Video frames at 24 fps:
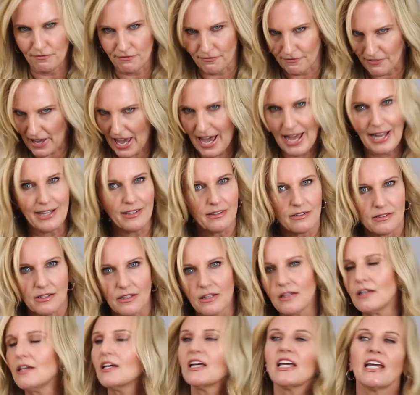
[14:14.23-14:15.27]
fat
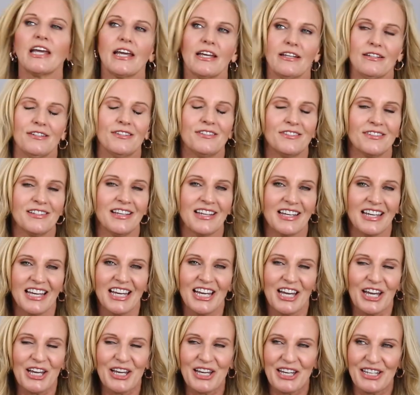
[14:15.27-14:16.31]
and
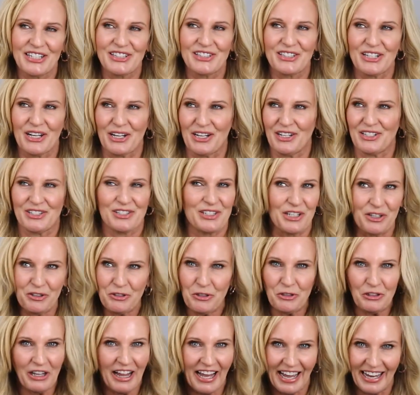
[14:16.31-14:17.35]

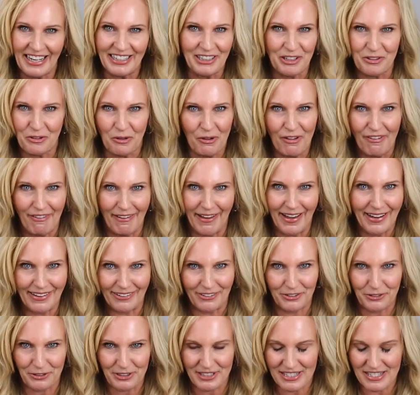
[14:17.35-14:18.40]
cellulite and all that
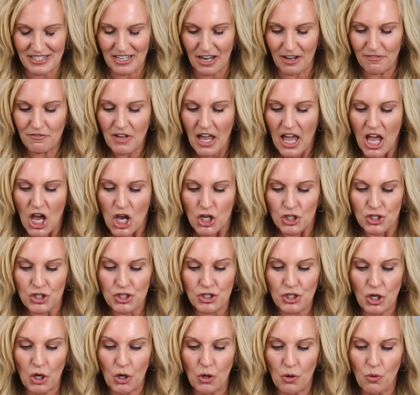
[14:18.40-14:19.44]
good stuff.
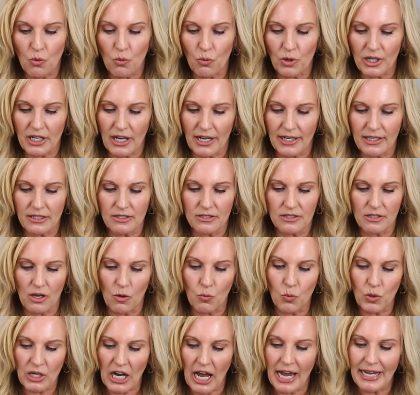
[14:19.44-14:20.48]
So what
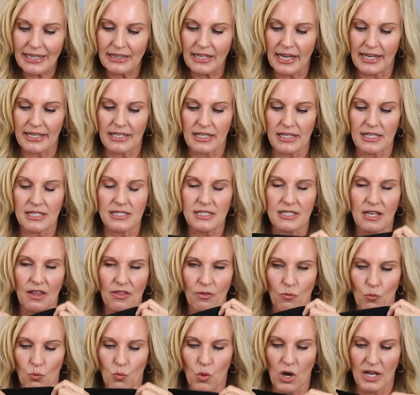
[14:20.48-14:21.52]
I like is
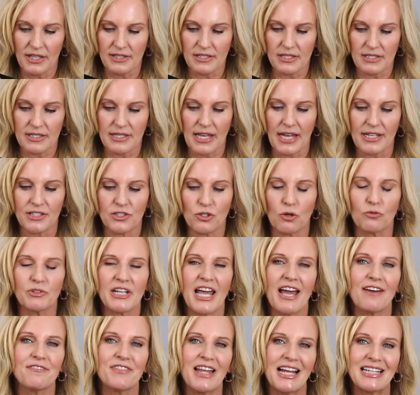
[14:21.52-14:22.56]
ones that don't
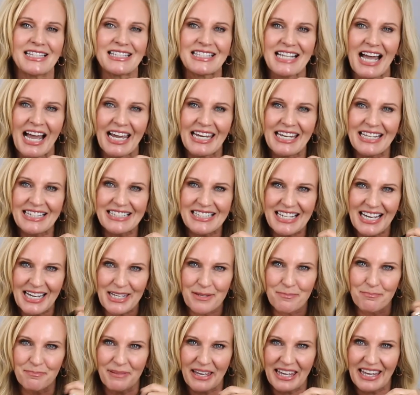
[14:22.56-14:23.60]
have that
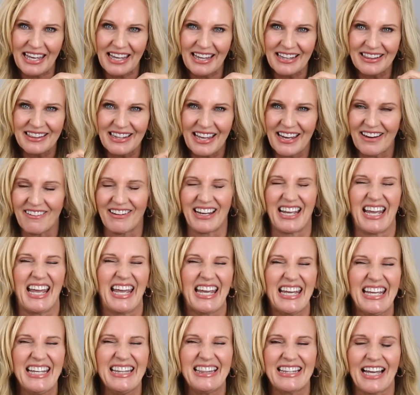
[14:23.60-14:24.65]
tight band there. I
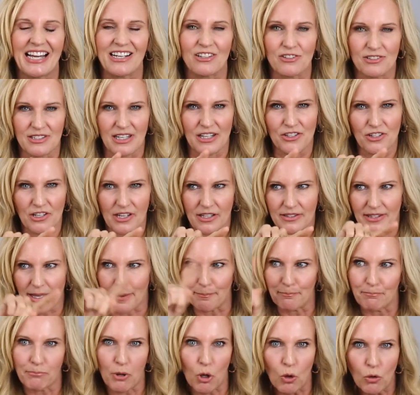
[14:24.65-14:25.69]
hate that, because then you get
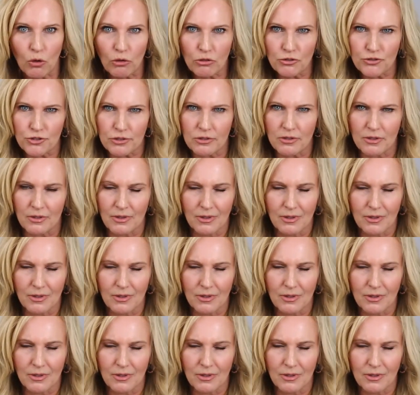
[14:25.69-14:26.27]
that bulge.